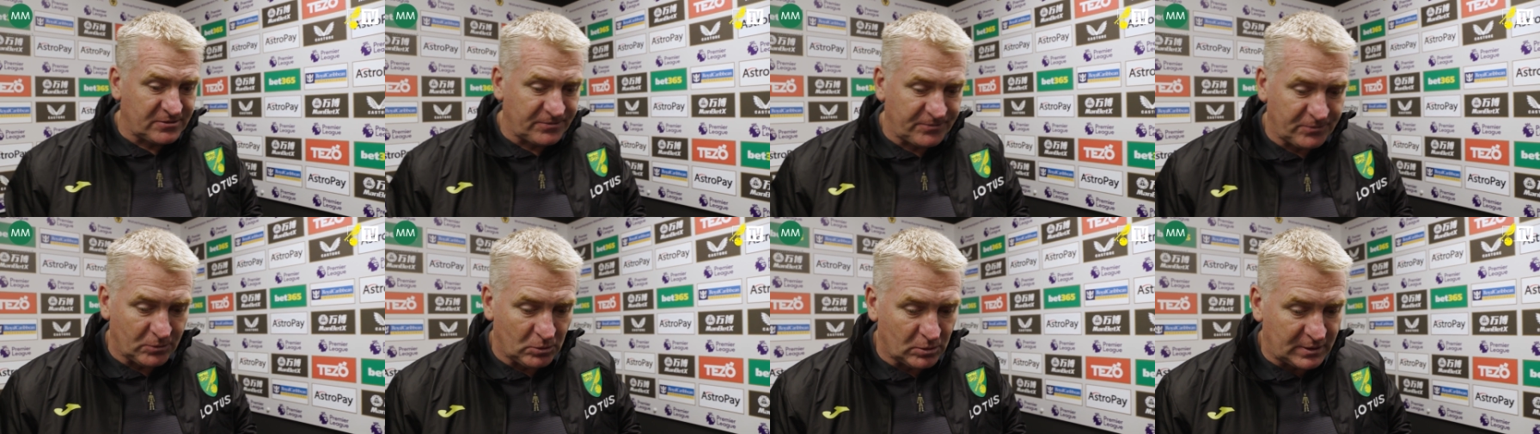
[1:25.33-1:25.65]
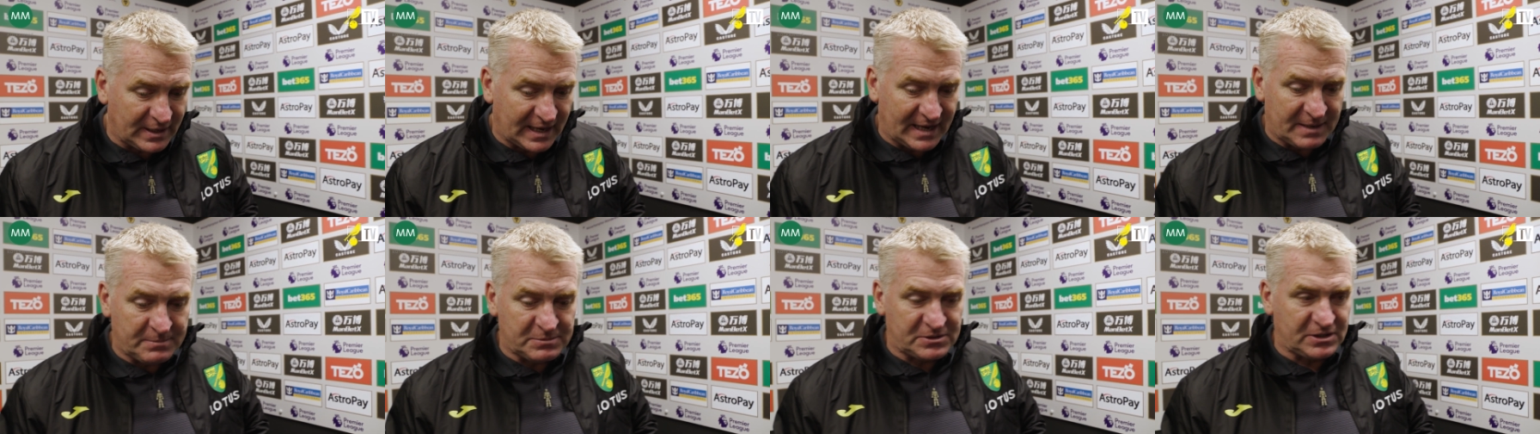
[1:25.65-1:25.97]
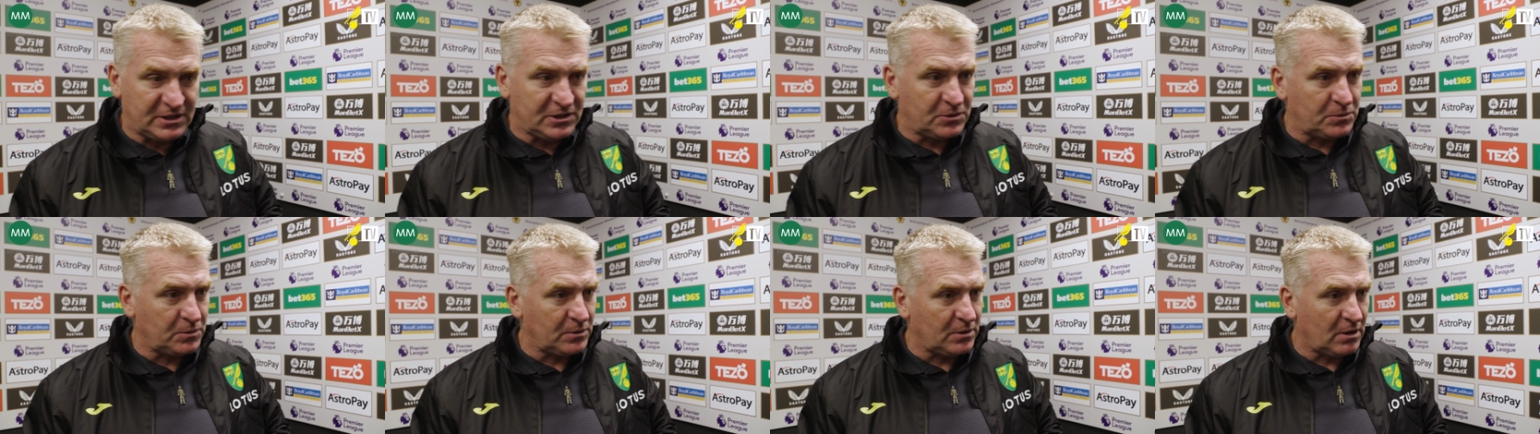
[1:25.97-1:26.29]
four games
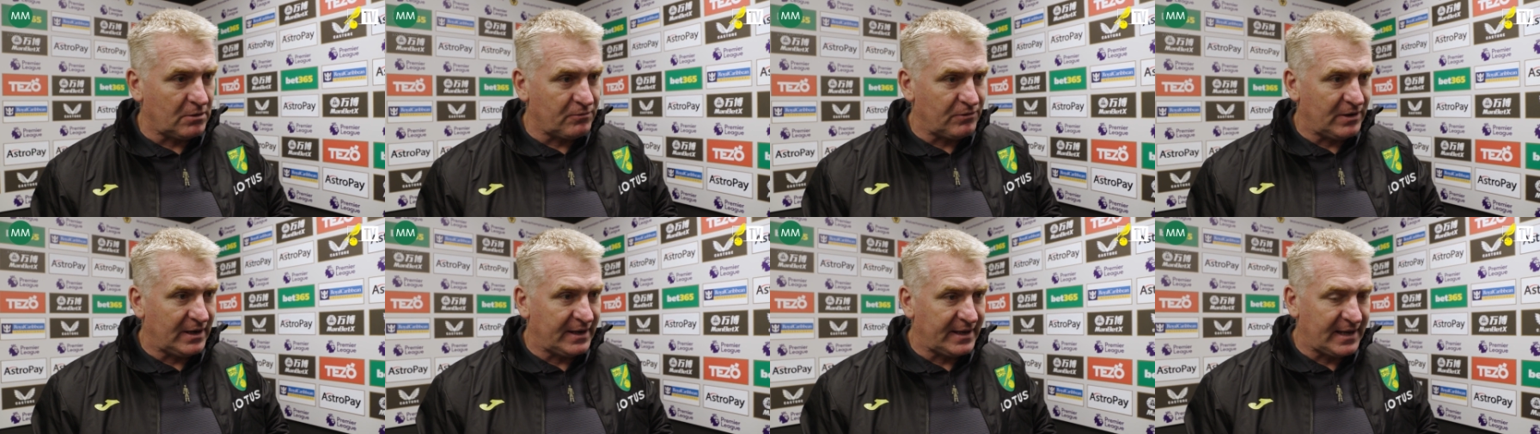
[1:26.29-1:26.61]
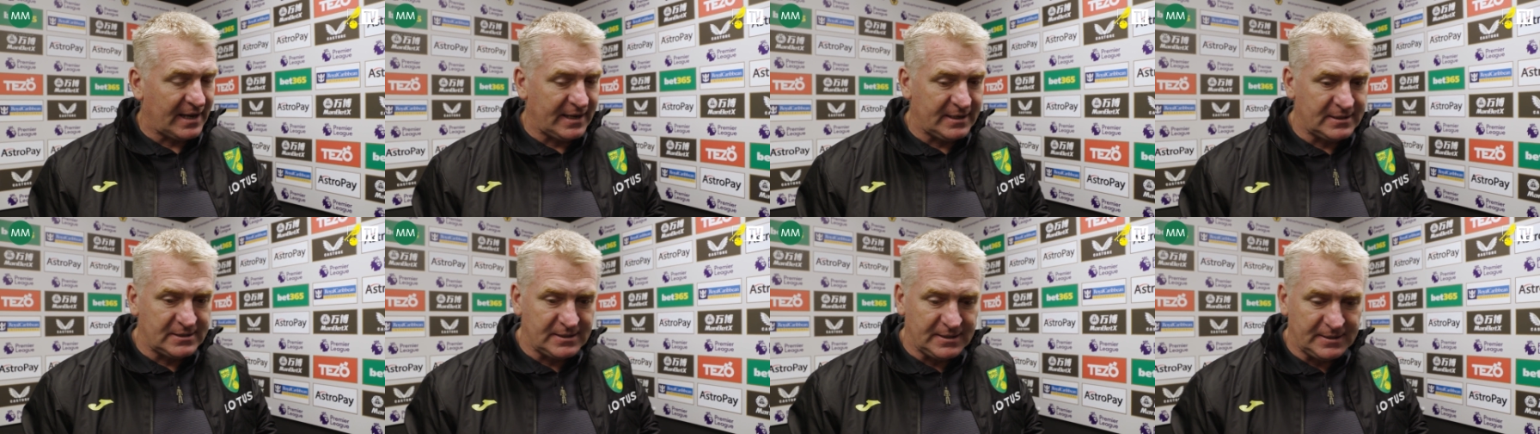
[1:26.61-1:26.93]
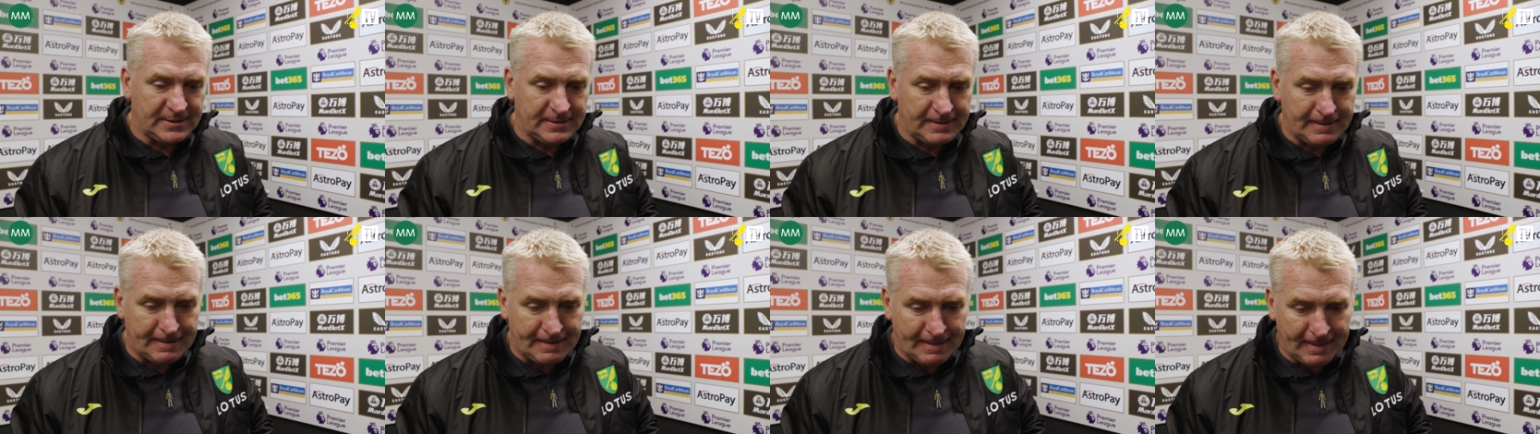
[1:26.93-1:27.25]
since we got
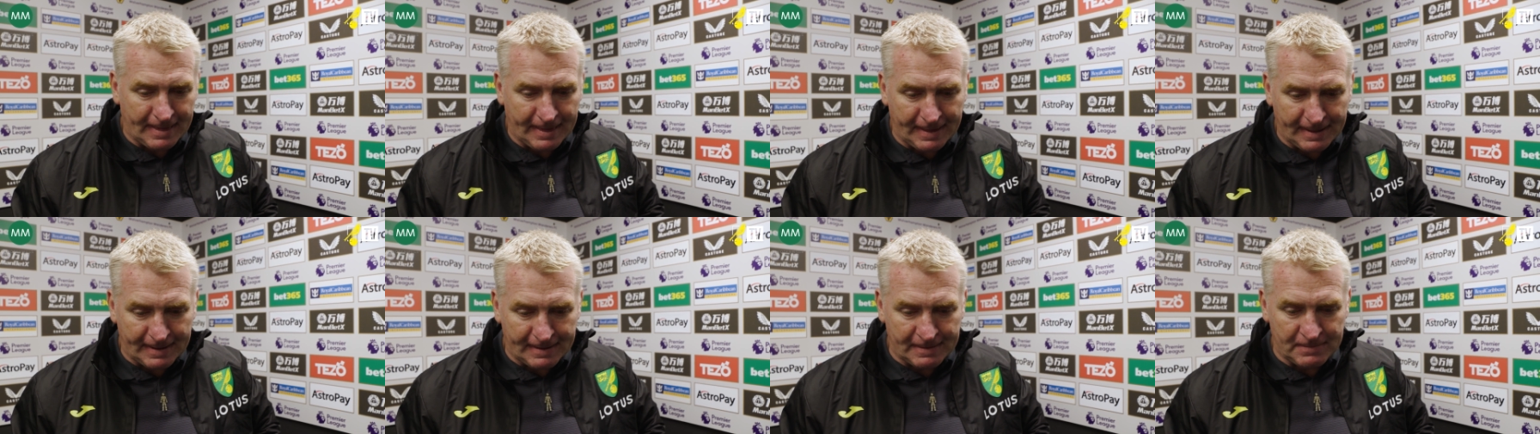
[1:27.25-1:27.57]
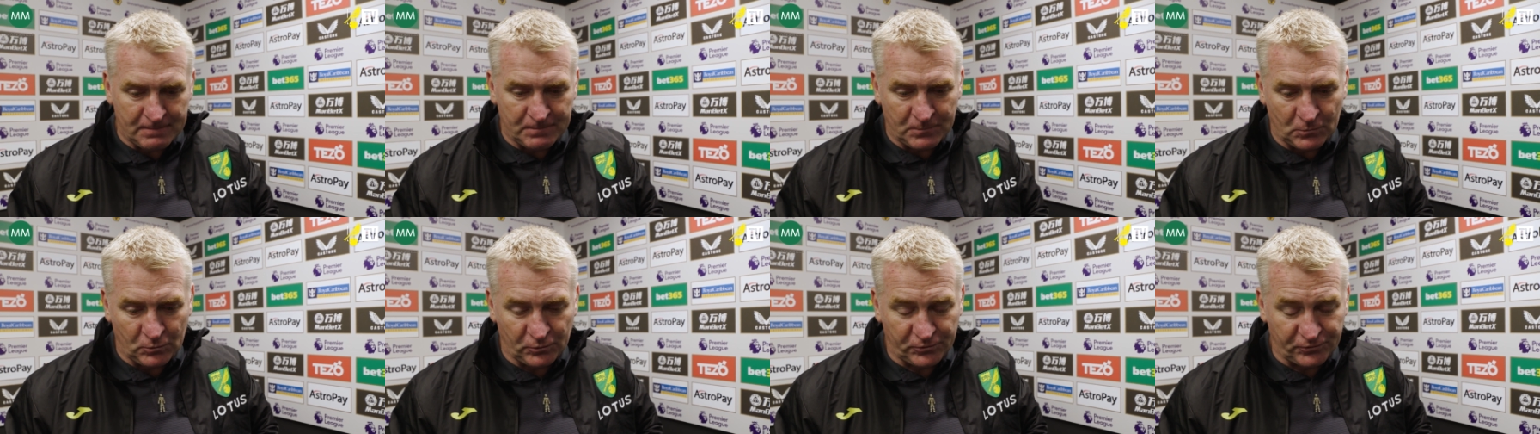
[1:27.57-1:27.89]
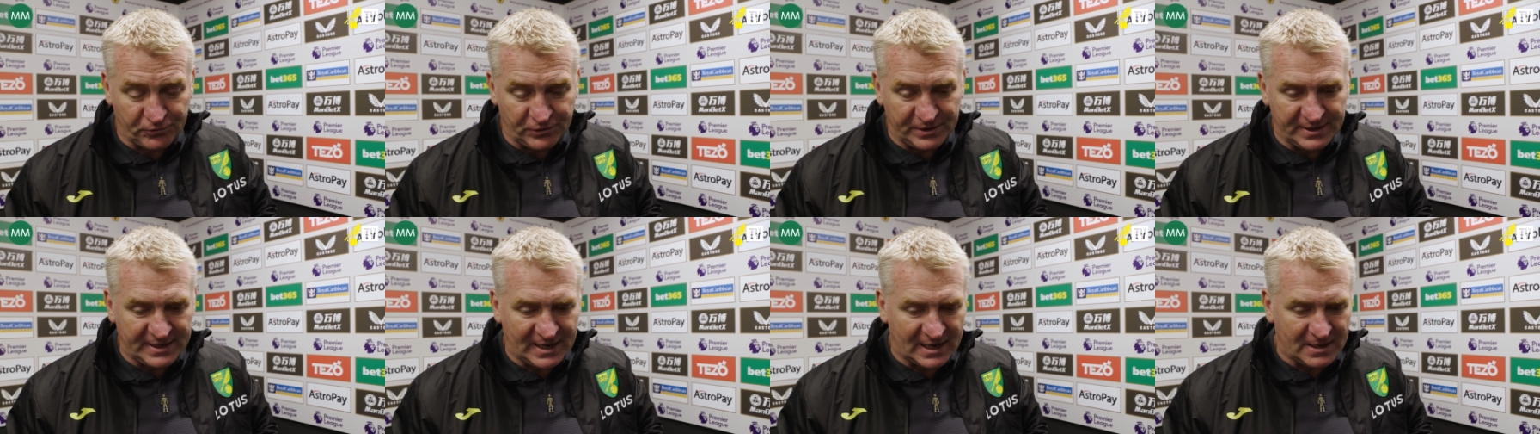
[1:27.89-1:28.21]
relegated, um,
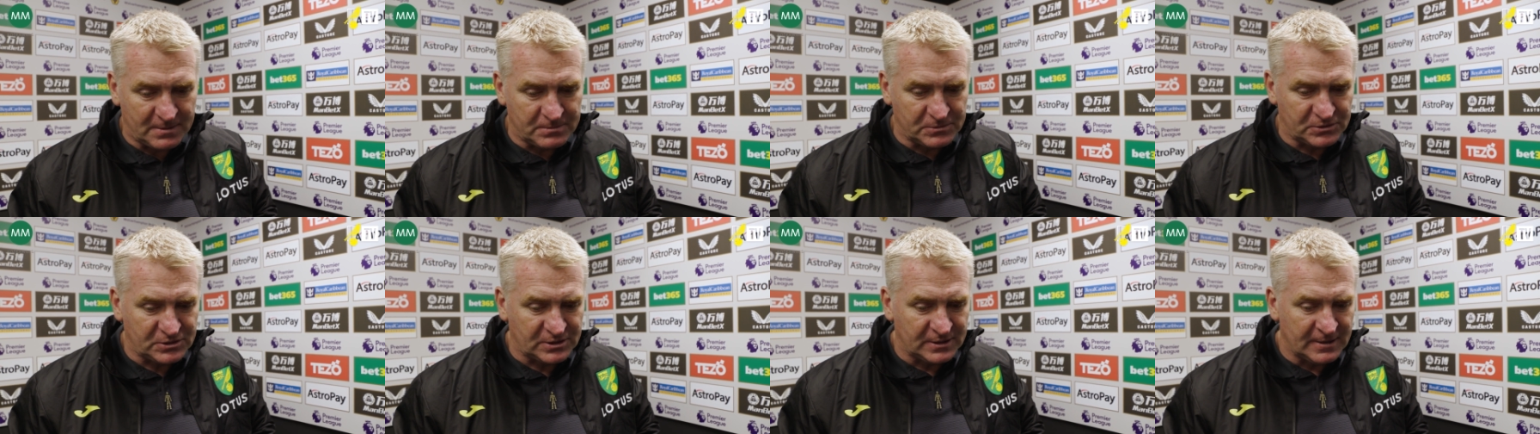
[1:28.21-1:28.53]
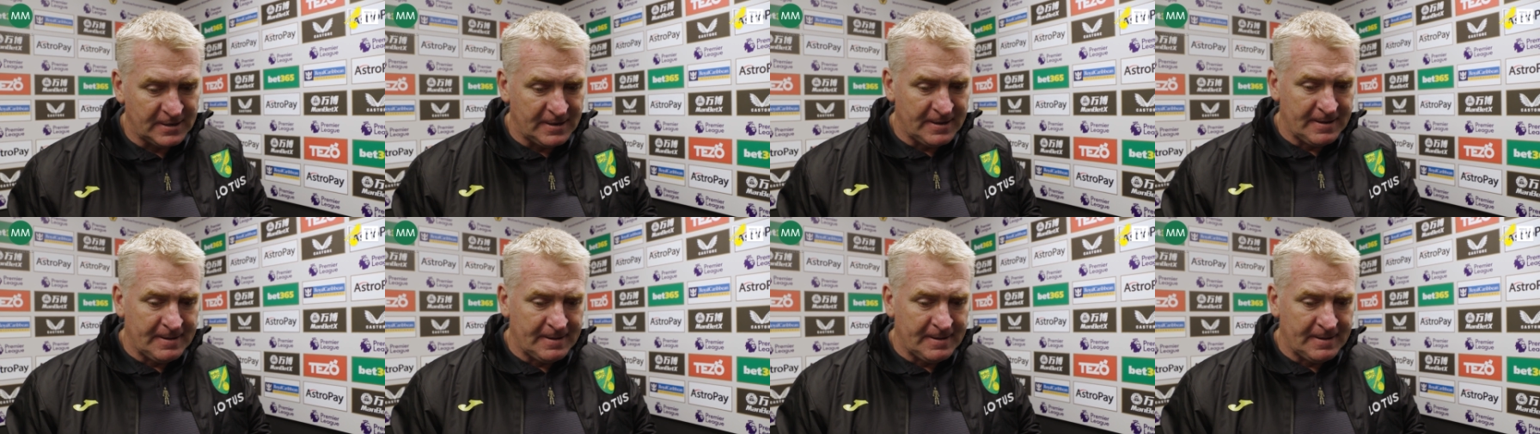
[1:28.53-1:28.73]
three games,